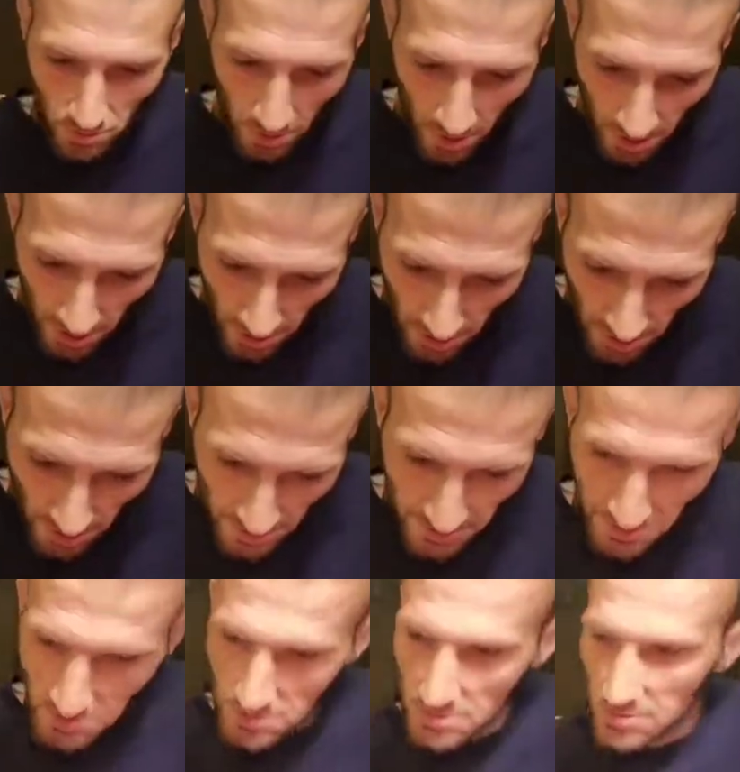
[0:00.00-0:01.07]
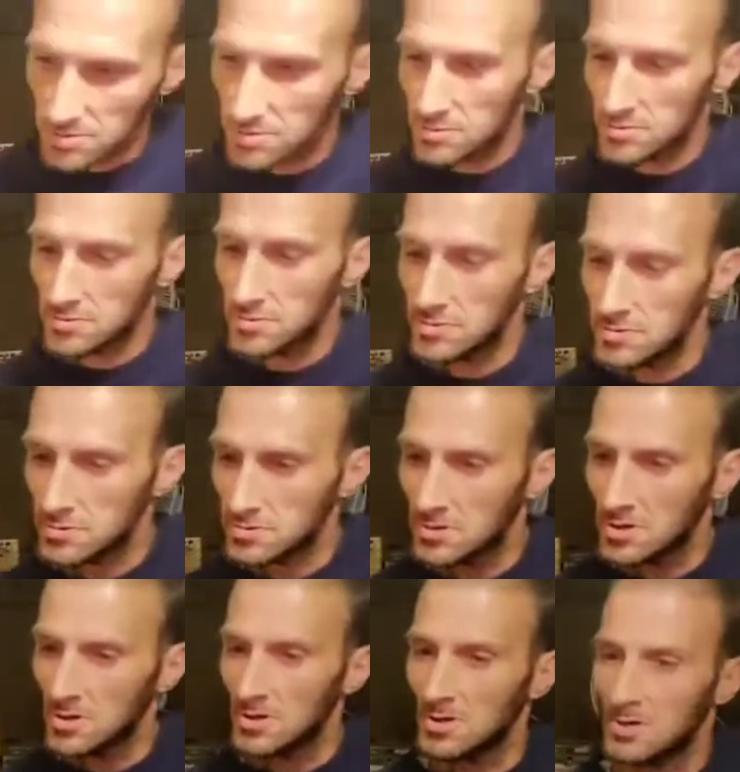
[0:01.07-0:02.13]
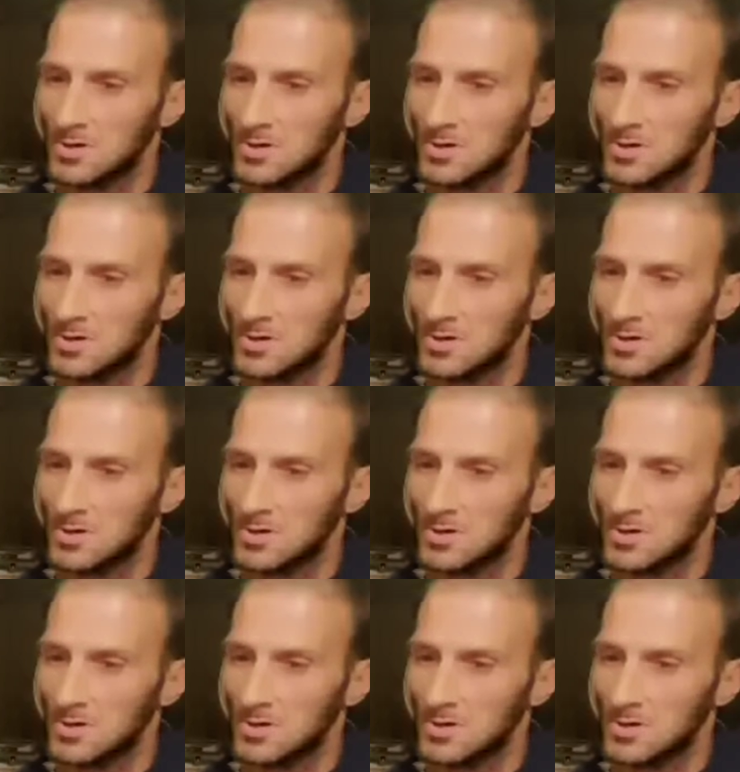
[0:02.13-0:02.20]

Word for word: Yeah, babe Number mm, numbered though, is it?